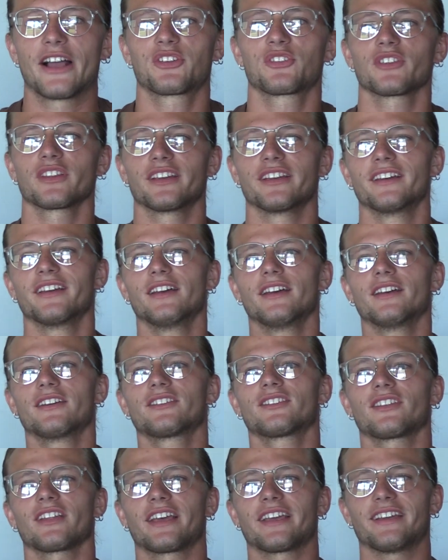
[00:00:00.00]
Actually,
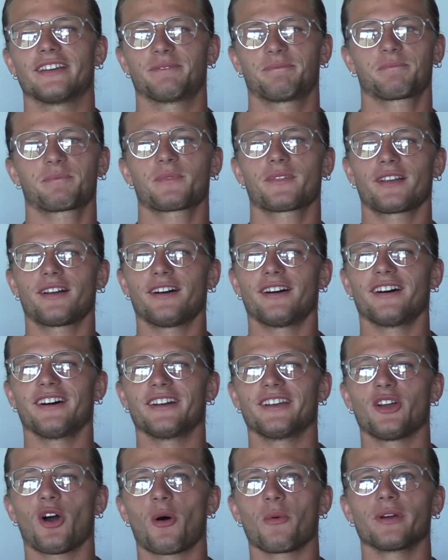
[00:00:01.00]
Slate,
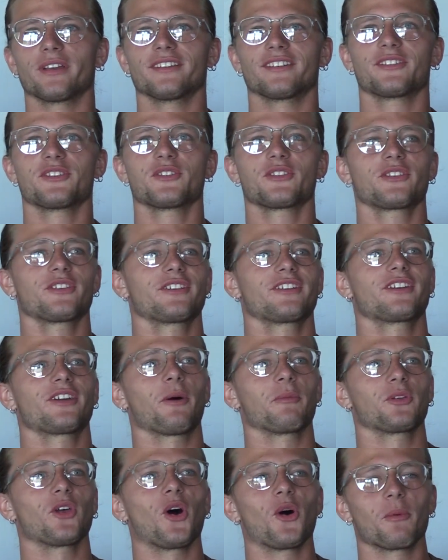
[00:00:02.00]
he always
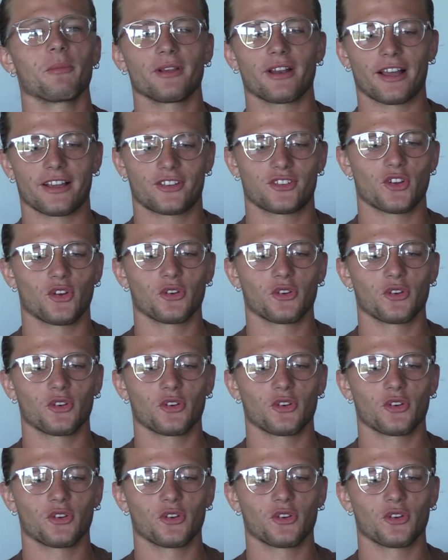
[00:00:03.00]
comes home and like